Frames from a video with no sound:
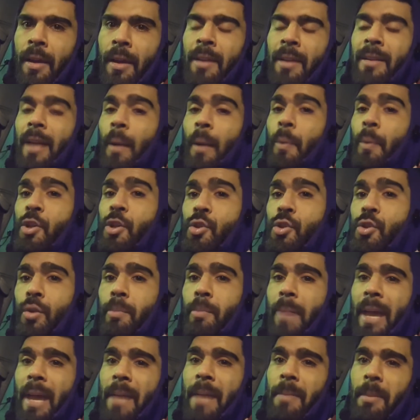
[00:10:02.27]
that we should
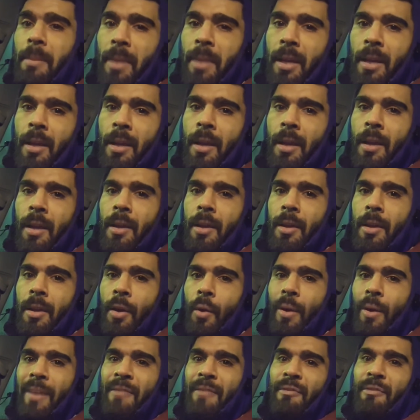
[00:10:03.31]
maybe be,
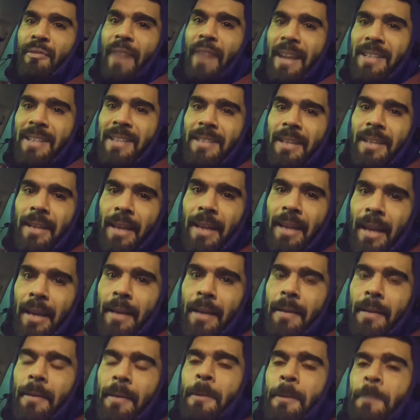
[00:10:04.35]
investing
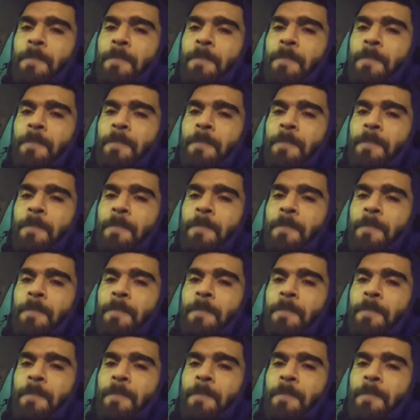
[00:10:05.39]
in